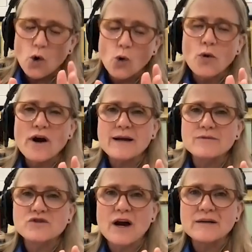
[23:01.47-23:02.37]
whole point
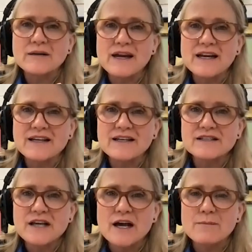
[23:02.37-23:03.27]
I'm trying to make
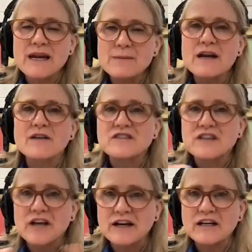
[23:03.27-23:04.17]
is uh, maybe I've
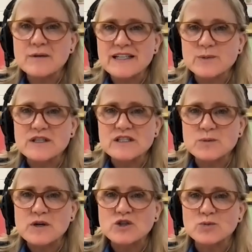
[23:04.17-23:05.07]
done a
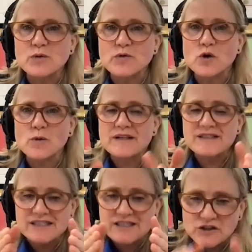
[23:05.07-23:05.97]
commencement speech before,
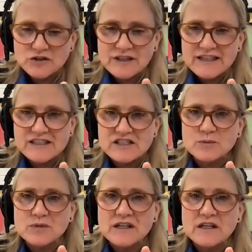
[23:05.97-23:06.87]
but it still needs
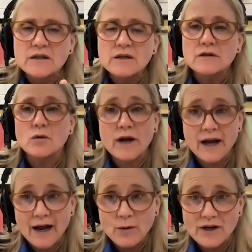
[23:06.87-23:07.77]
to be the
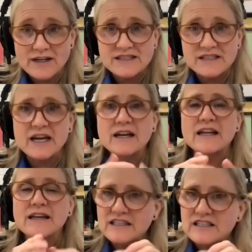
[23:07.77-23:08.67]
way I want to say
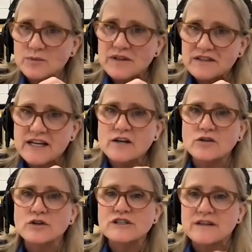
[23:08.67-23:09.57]
it. It needs to be
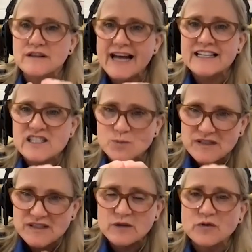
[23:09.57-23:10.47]
tailored to that
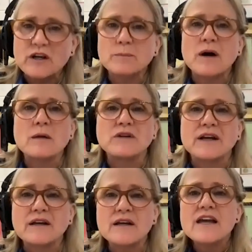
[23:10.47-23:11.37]
specific
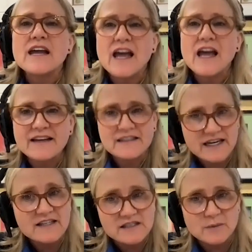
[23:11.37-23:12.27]
public, and
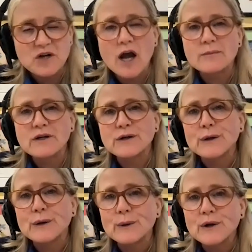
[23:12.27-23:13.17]
that takes some time to
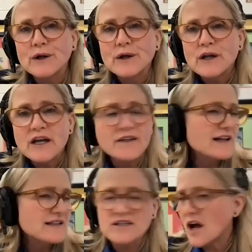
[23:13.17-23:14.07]
do. Yeah, and
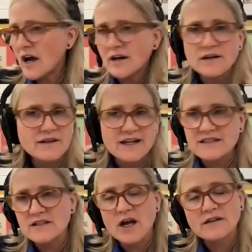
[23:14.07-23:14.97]
that's not
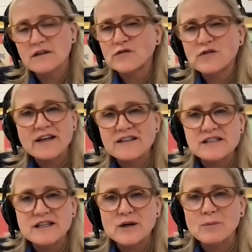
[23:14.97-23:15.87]
that's not the
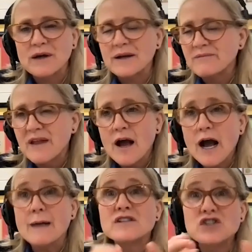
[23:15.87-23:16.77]
funnest thing, but
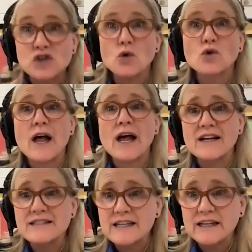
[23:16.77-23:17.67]
I'm so
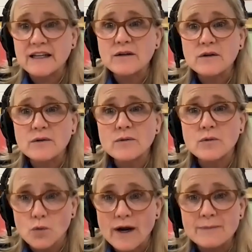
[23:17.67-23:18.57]
glad I did it
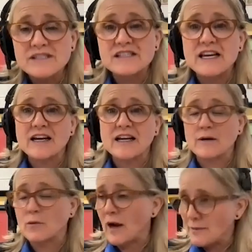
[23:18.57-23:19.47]
when I'm
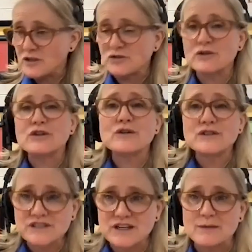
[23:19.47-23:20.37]
standing and when I'm
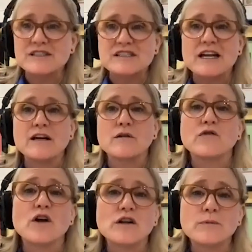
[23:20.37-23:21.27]
introduced and I'm standing
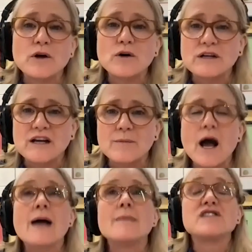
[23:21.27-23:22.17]
in front of the
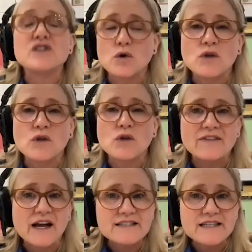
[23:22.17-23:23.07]
podium, I'm so
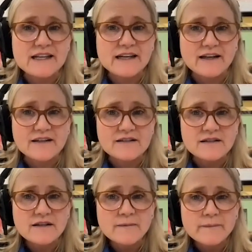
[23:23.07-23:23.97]
glad that I did it.